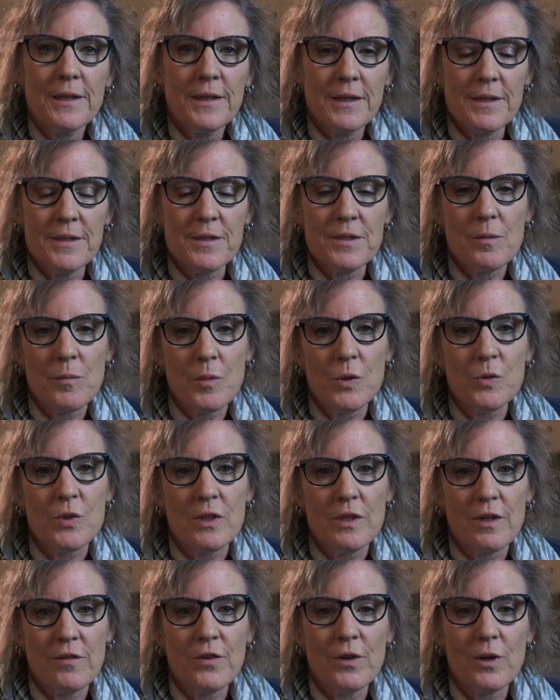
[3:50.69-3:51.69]
is the
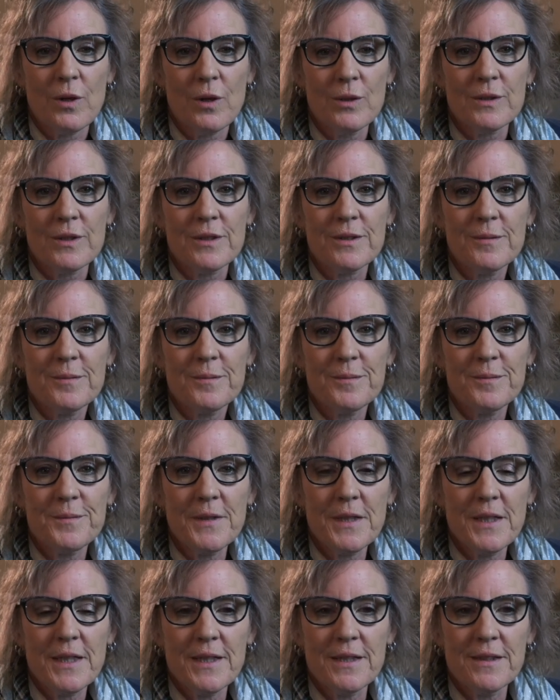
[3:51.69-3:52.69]
most difficult.
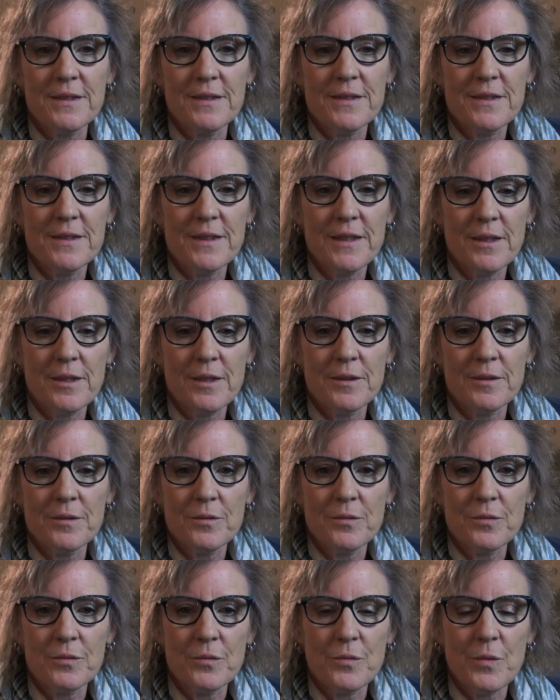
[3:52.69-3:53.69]
And
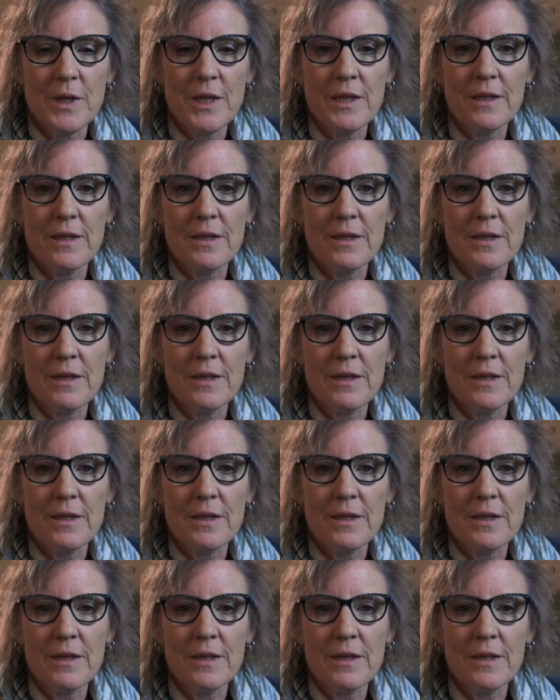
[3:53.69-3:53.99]
we can